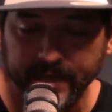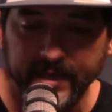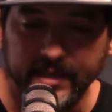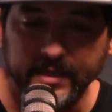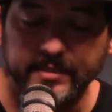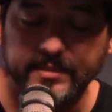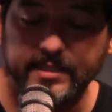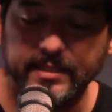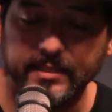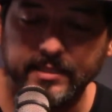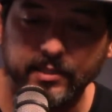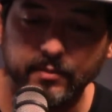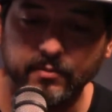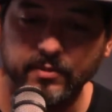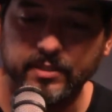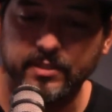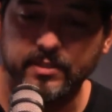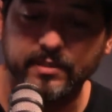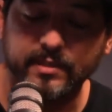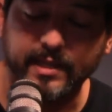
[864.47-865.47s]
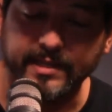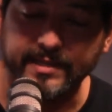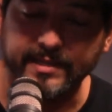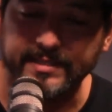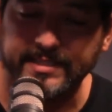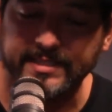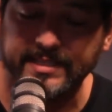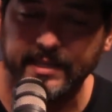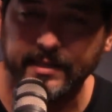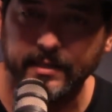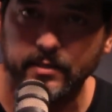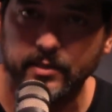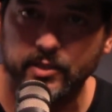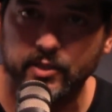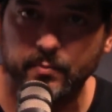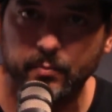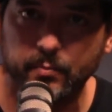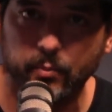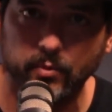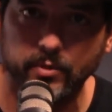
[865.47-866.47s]
in the sense it was like sticking a
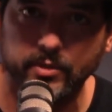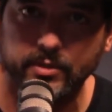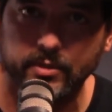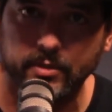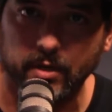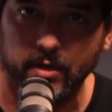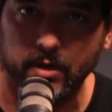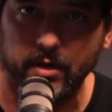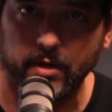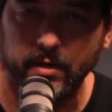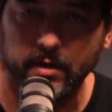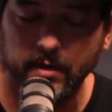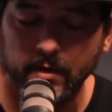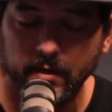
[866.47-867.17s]
sports car